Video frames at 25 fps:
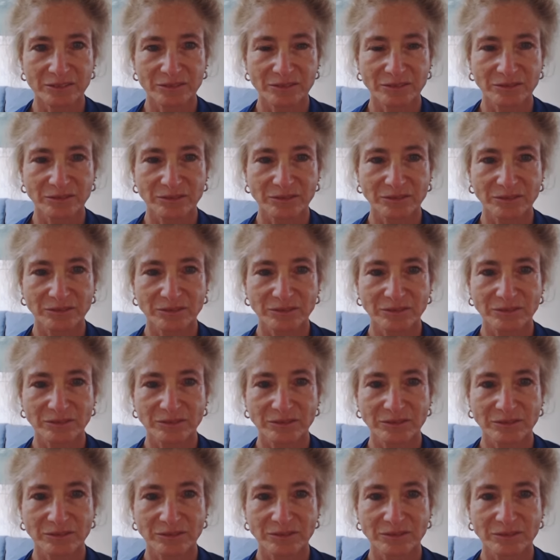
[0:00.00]

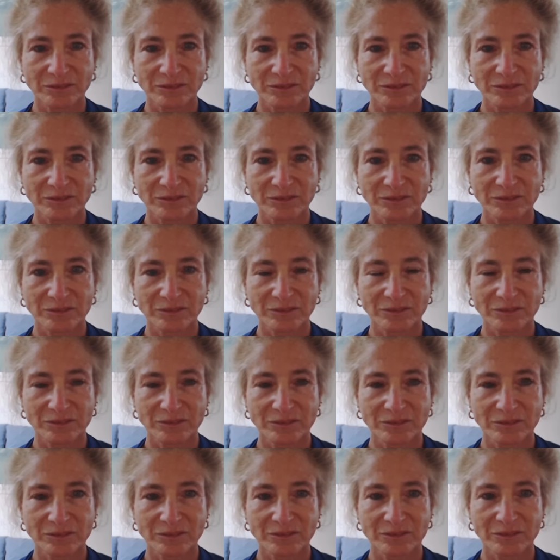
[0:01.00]

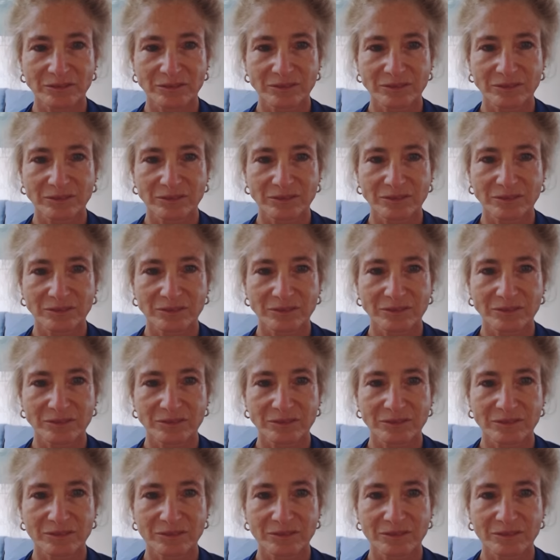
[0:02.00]

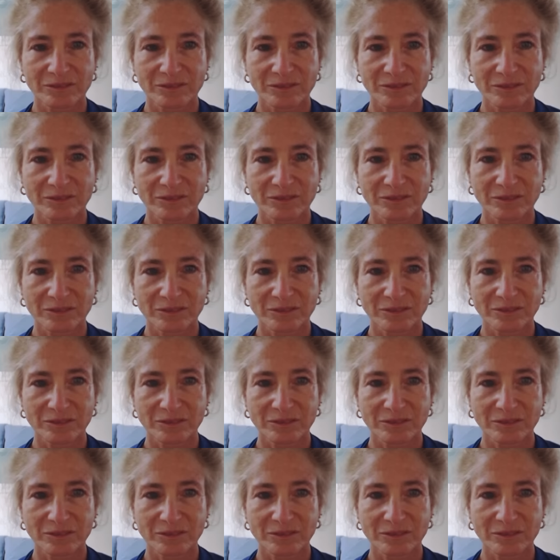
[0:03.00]
(silence)